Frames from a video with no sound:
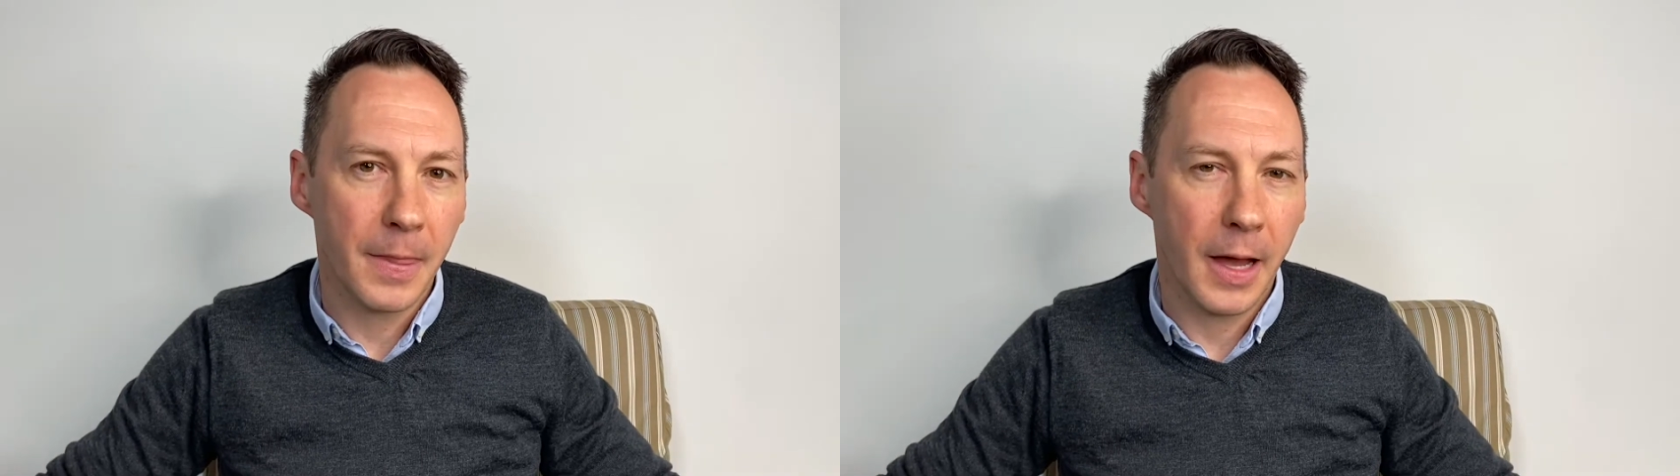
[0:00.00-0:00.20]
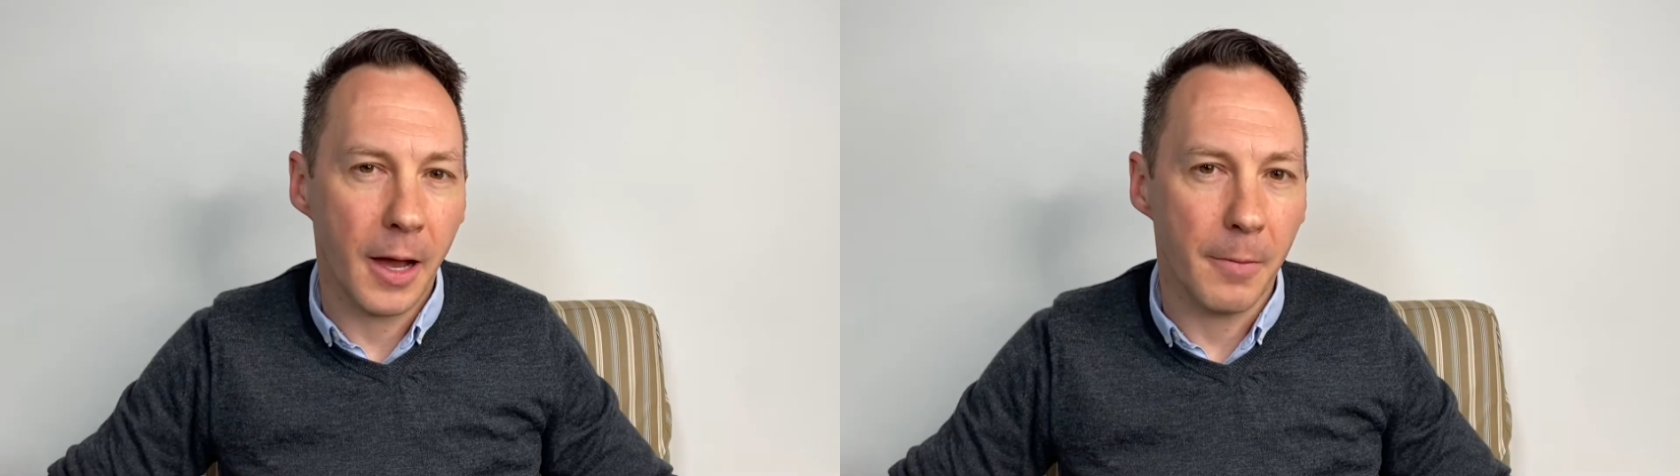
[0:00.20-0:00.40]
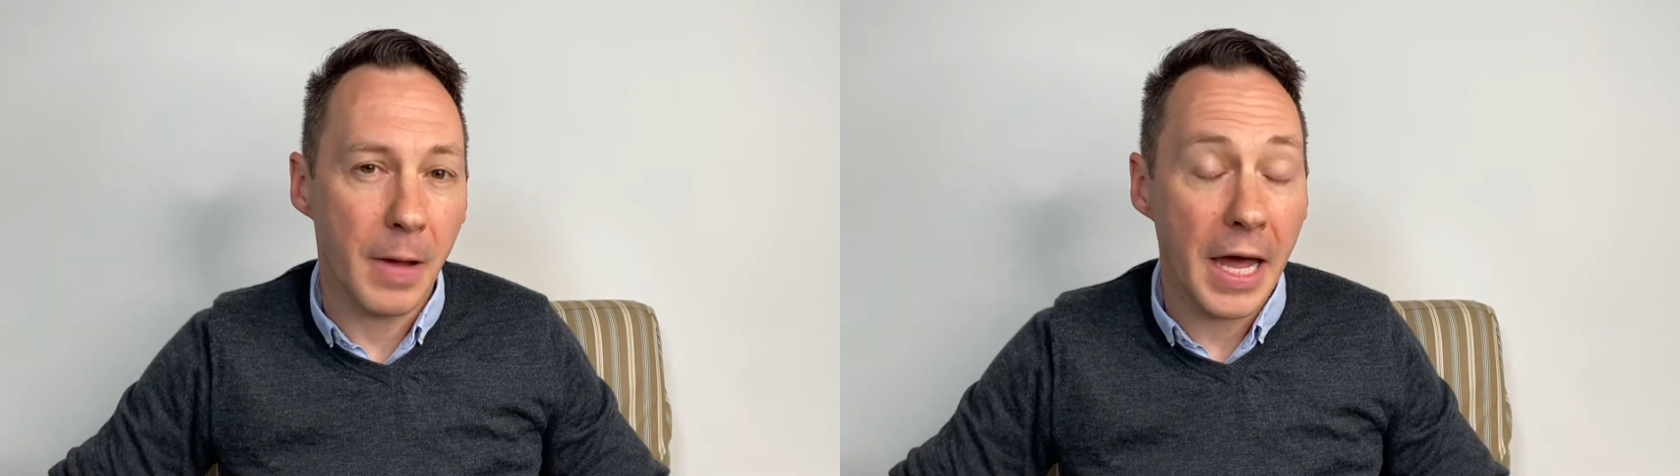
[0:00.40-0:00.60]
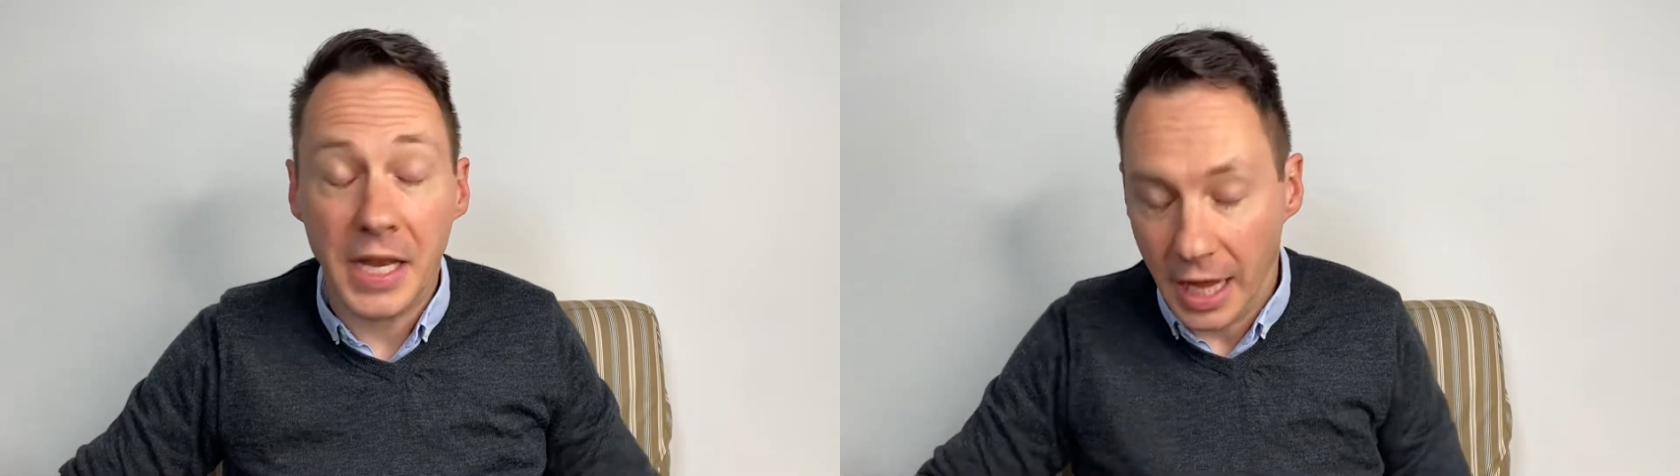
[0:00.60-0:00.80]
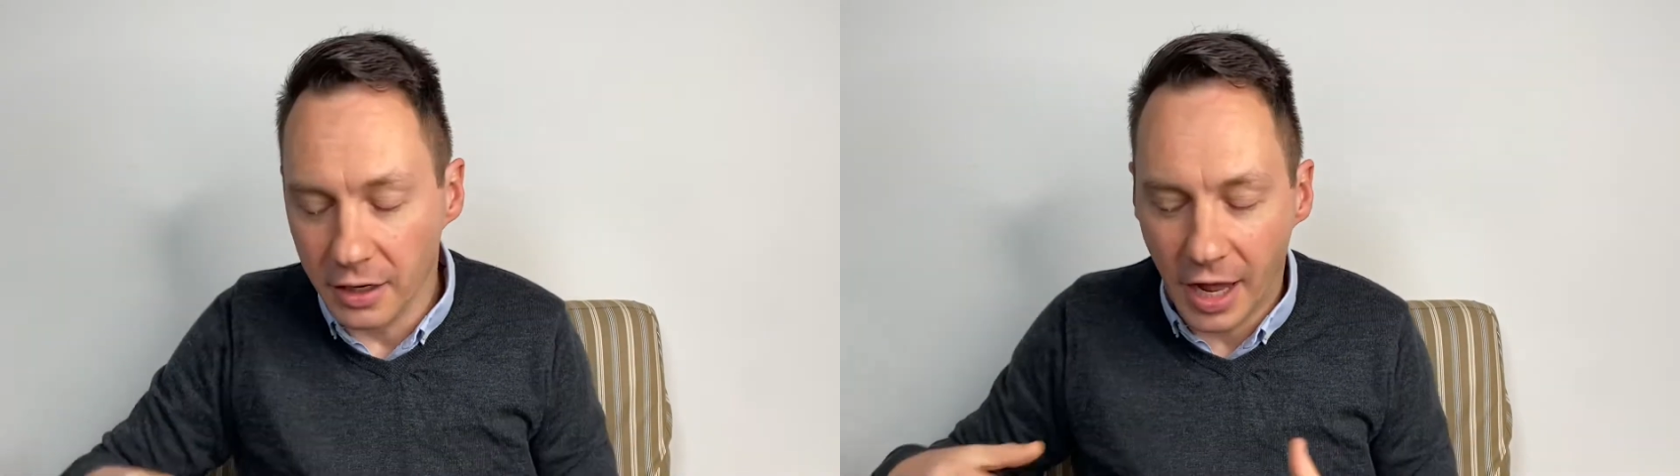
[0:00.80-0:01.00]
And
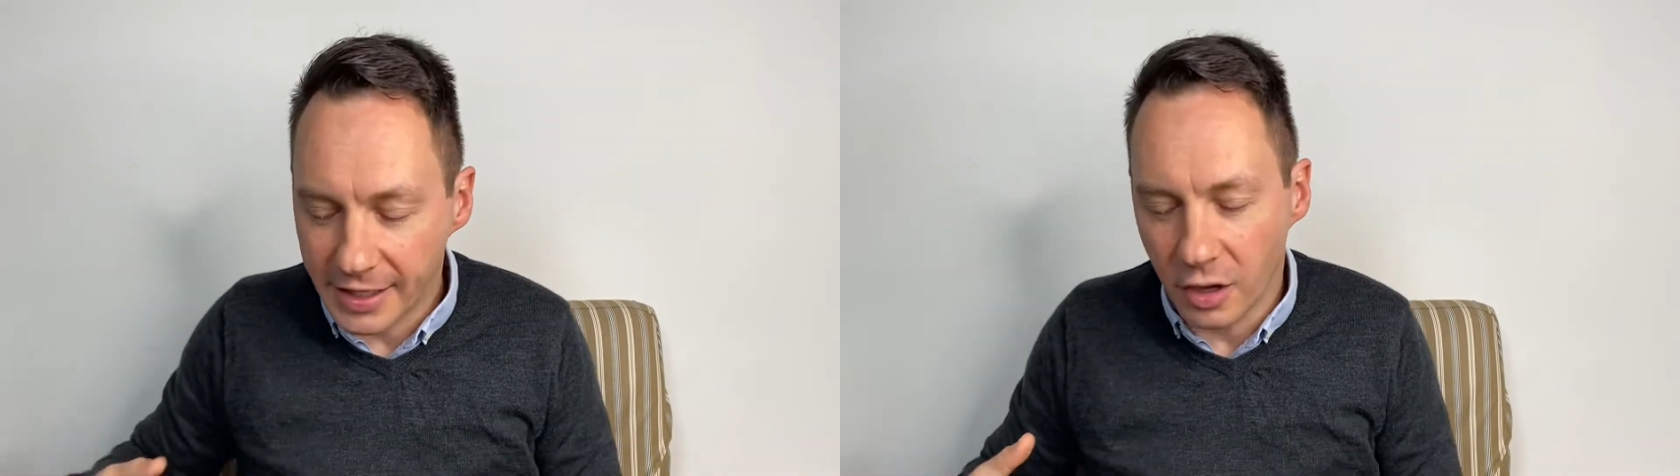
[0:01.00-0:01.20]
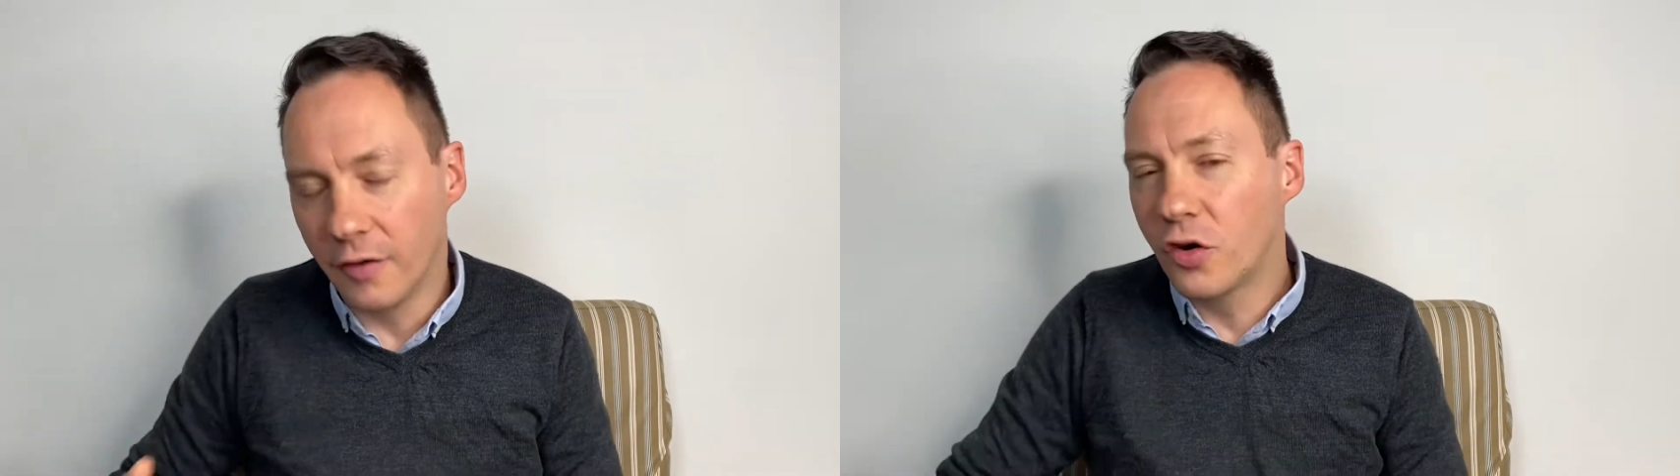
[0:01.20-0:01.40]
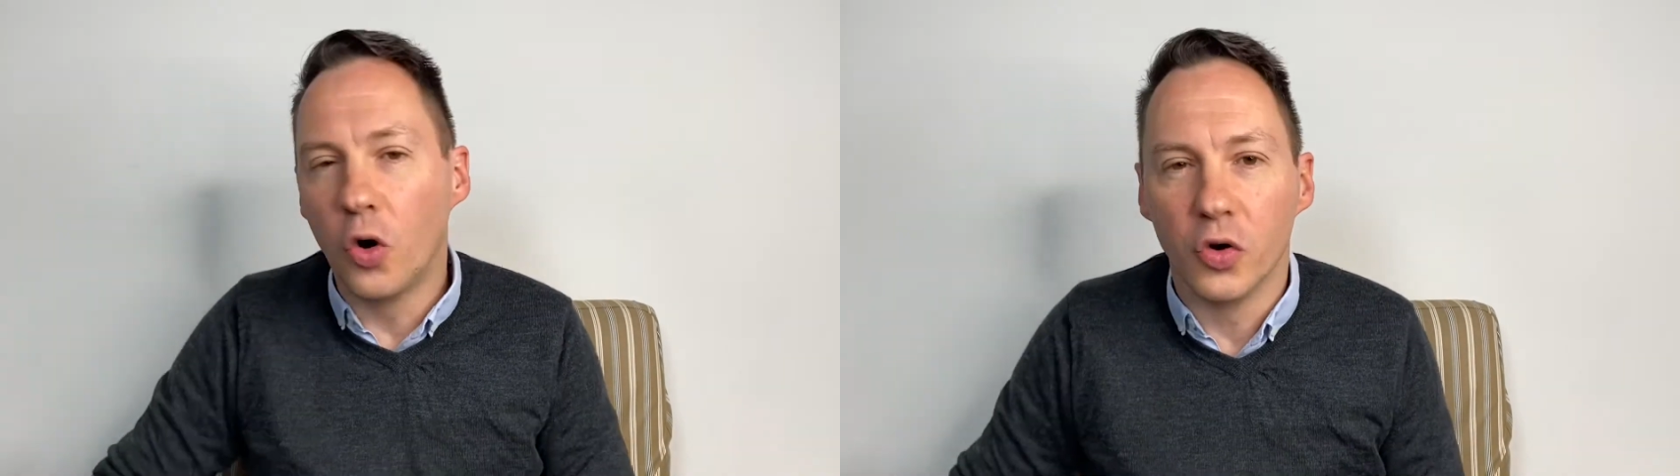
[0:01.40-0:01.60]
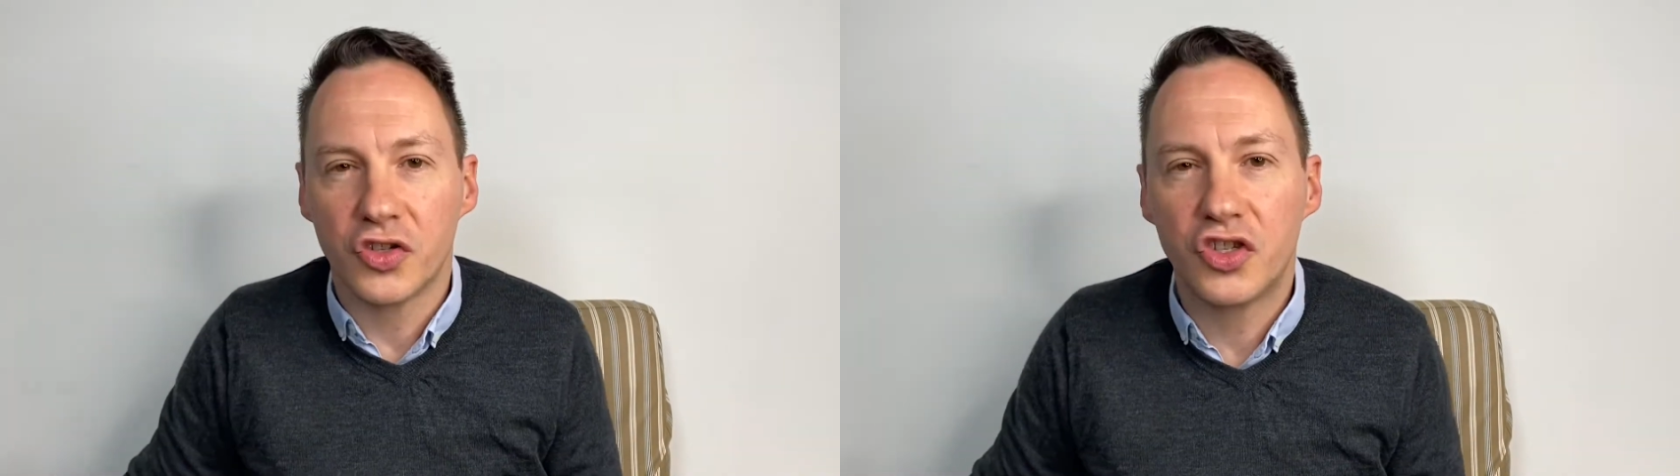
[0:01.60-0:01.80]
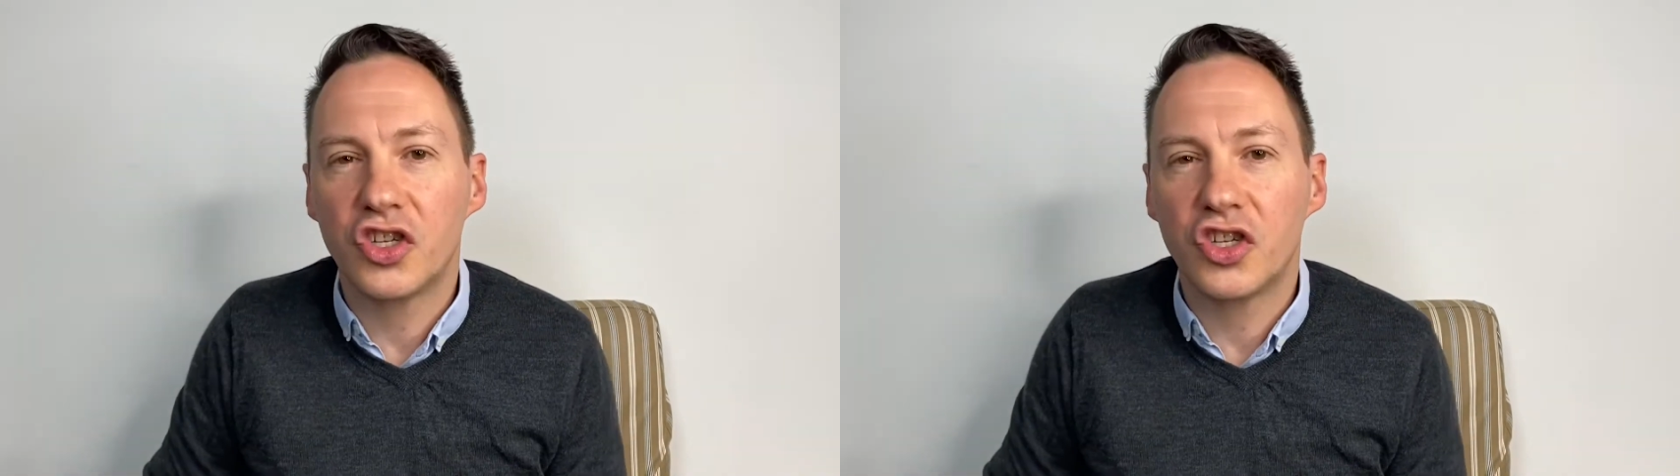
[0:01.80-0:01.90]
like, of course,